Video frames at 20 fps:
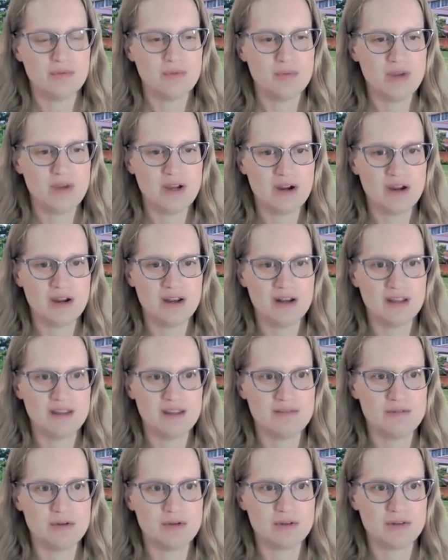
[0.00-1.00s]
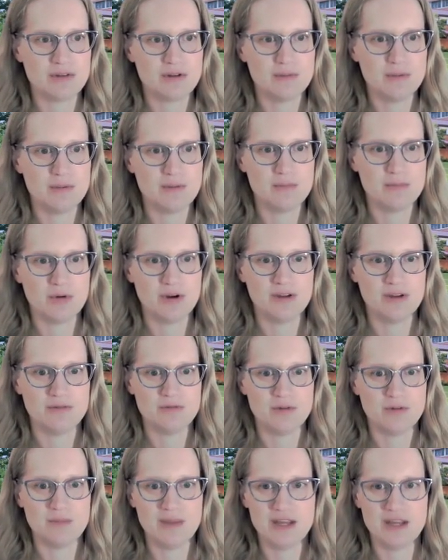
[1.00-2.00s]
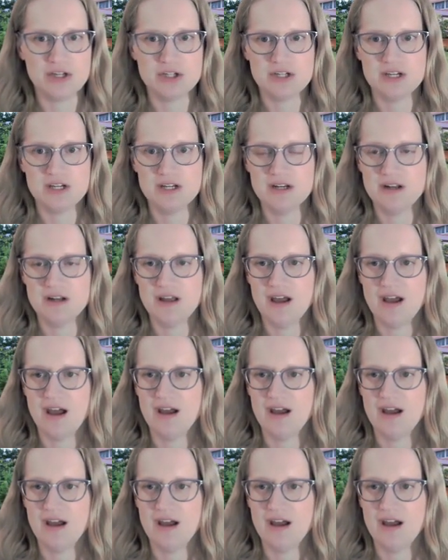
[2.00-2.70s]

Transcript: we are going to give you a little bit more information